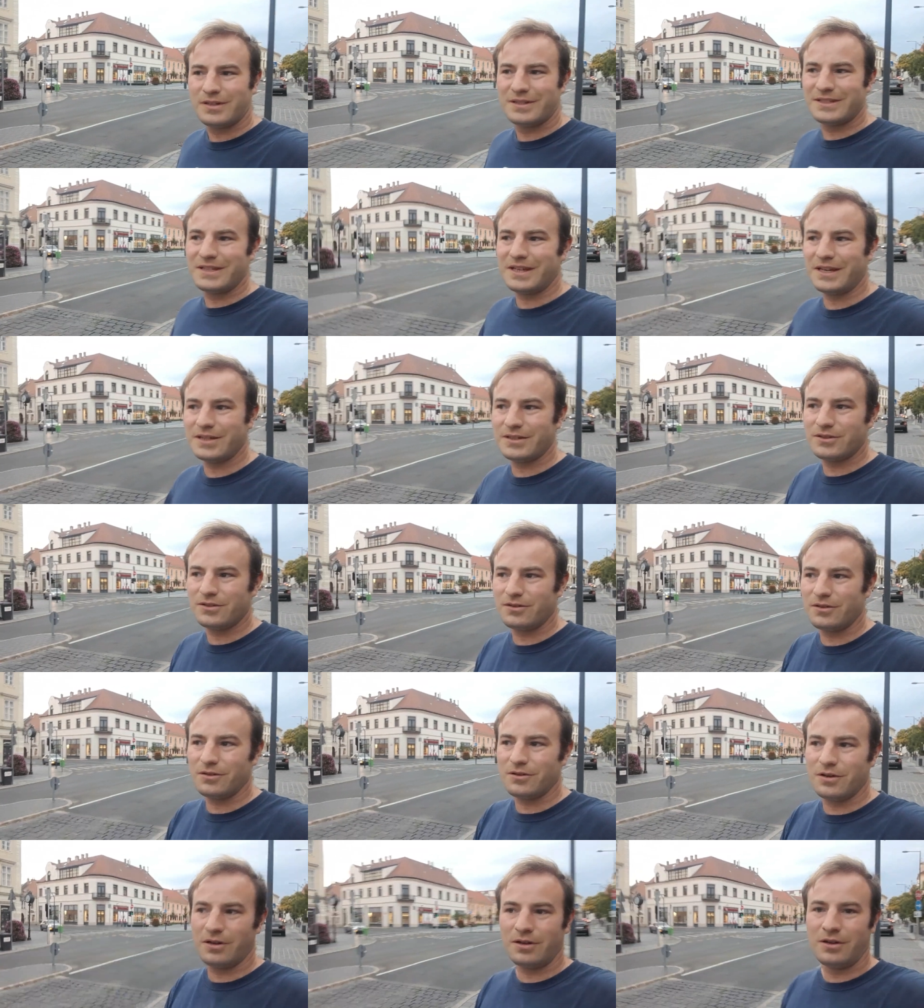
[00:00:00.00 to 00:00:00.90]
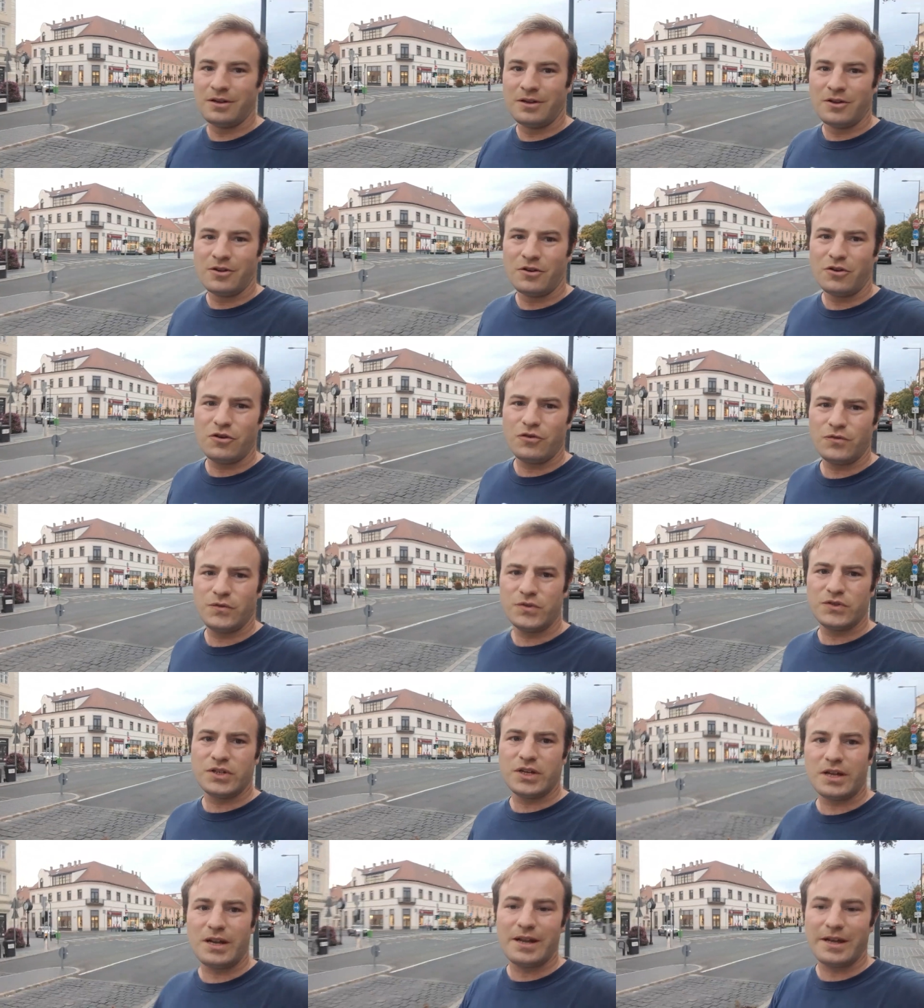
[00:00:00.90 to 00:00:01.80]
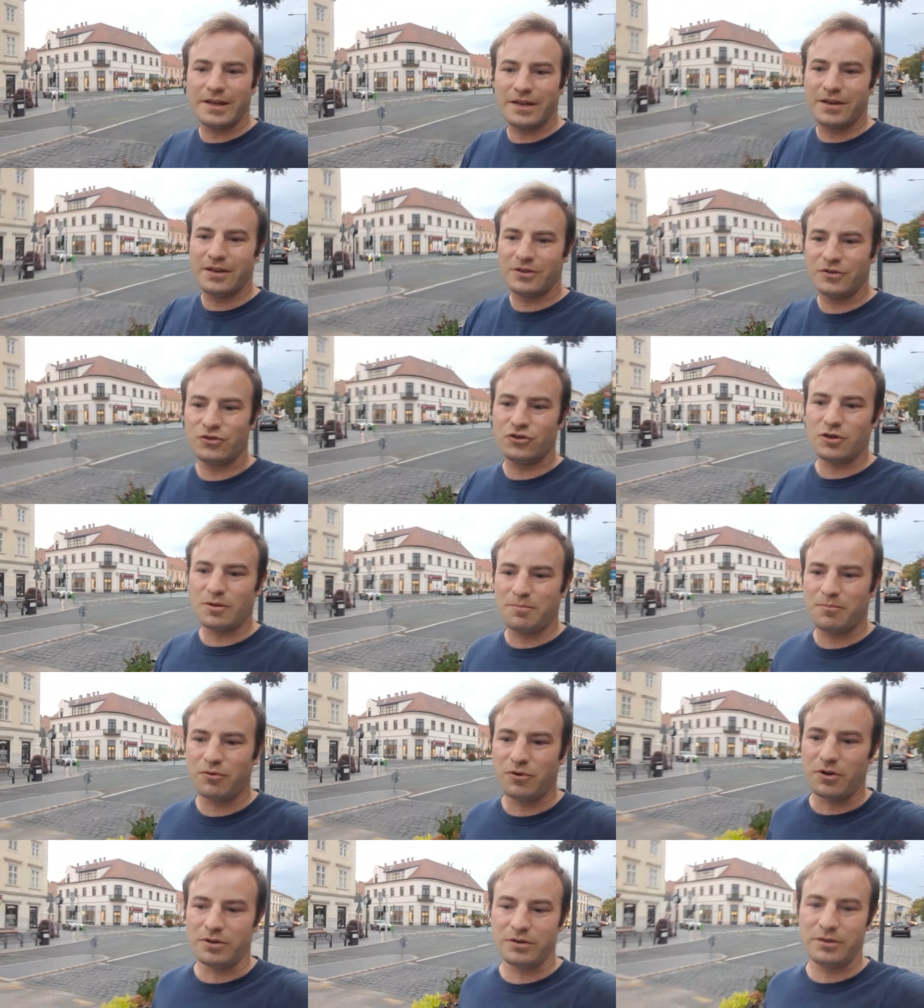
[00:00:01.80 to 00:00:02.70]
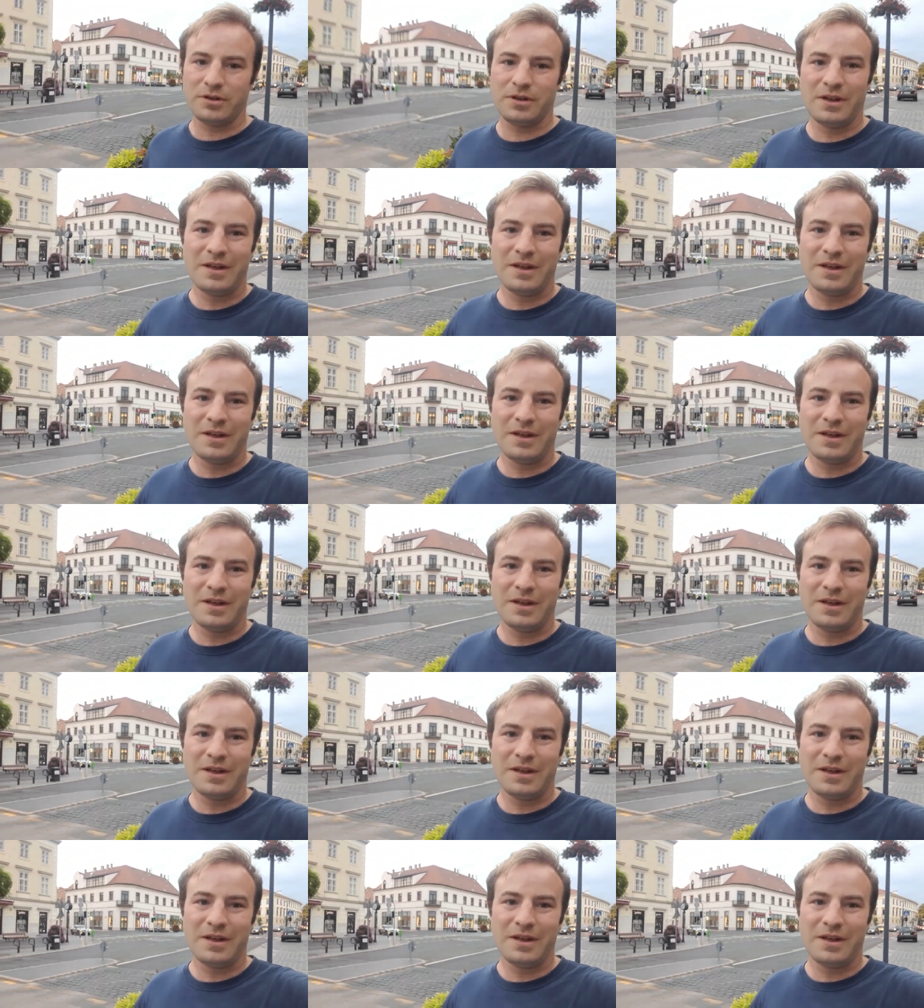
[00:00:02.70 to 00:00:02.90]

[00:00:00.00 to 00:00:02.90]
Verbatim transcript: sziasztok, odwiedzielek, Sopron.